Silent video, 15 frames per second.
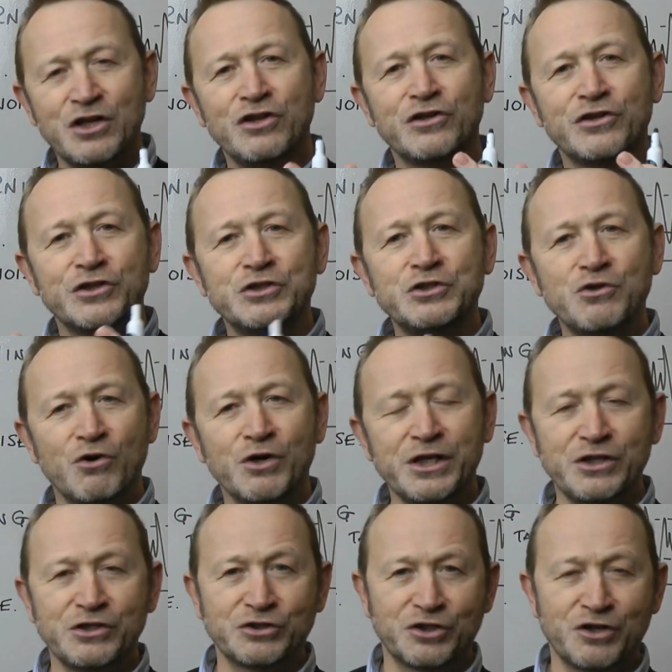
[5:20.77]
The
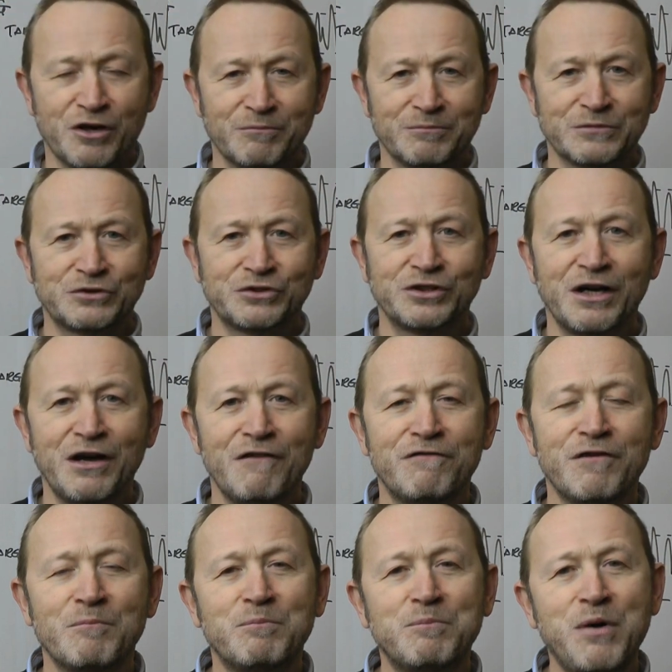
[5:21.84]
noise comes
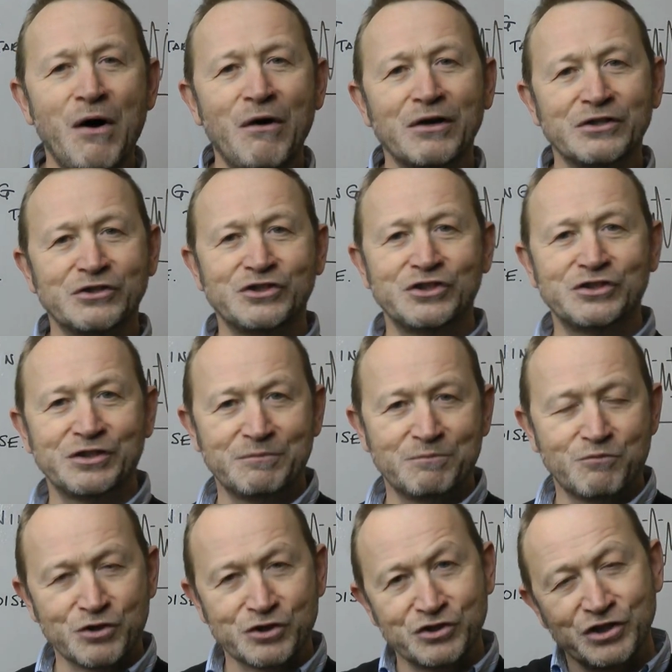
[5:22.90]
from policies and
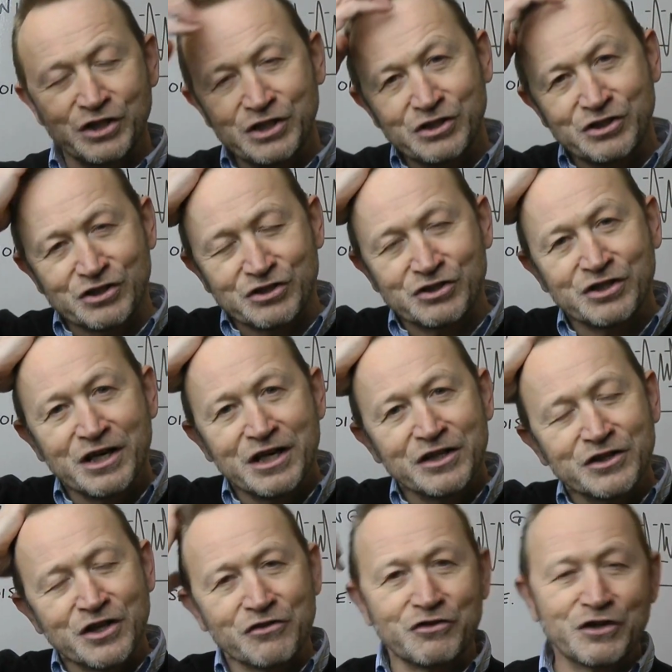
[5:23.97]
procedures
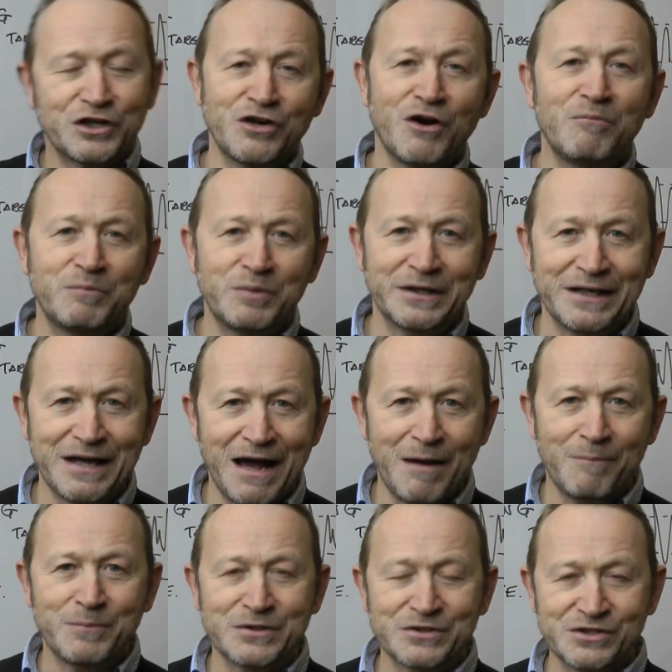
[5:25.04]
that the company
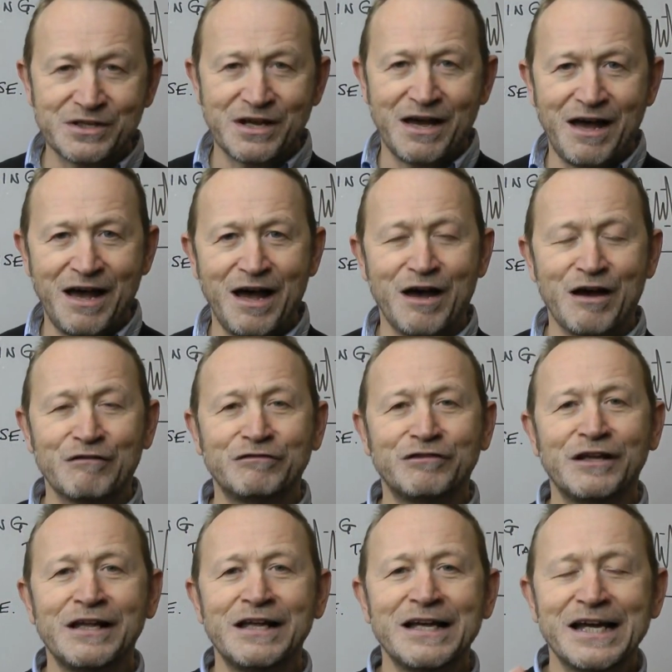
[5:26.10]
happens to have
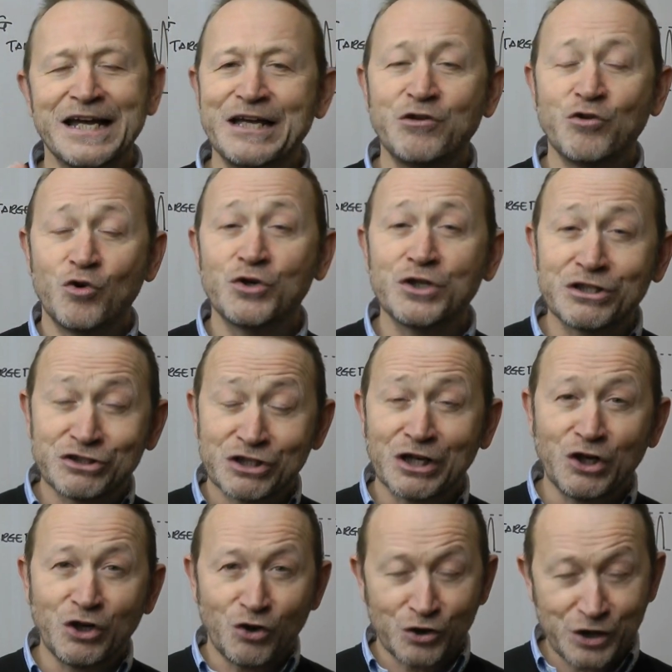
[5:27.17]
in order to
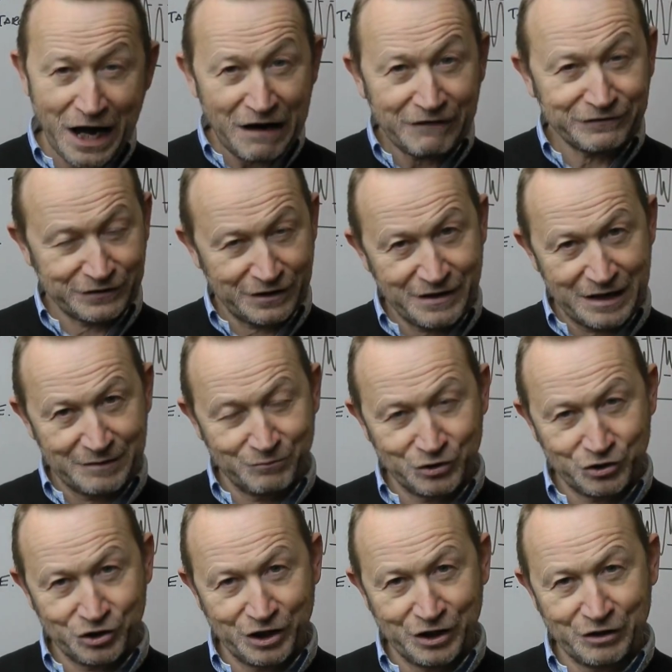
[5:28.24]
look after that
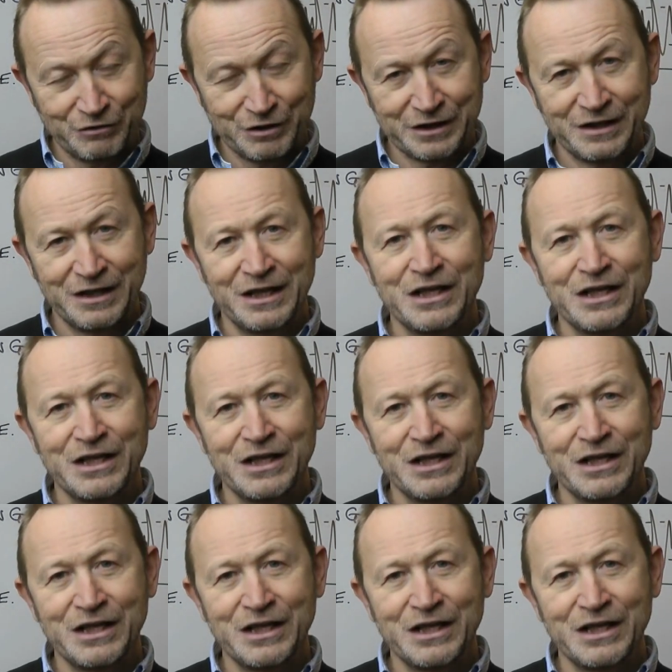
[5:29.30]
machinery.